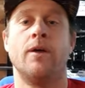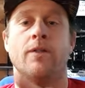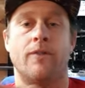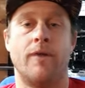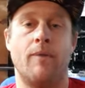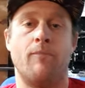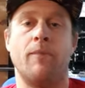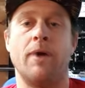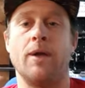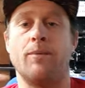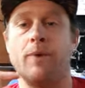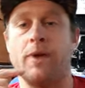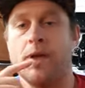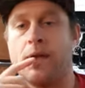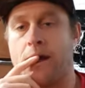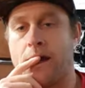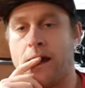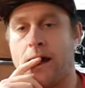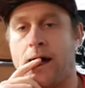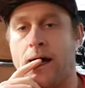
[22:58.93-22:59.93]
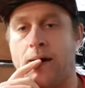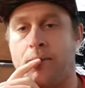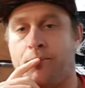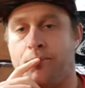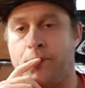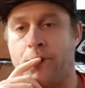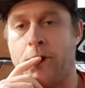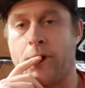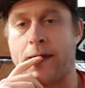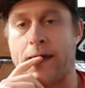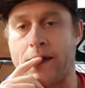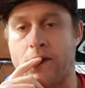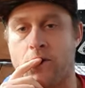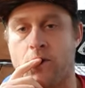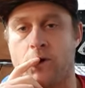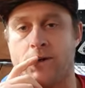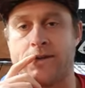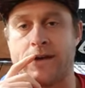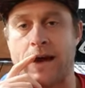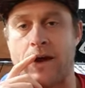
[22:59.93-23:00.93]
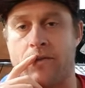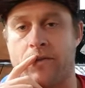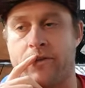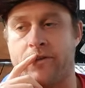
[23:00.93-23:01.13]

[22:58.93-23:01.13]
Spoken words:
then maybe not get caught out the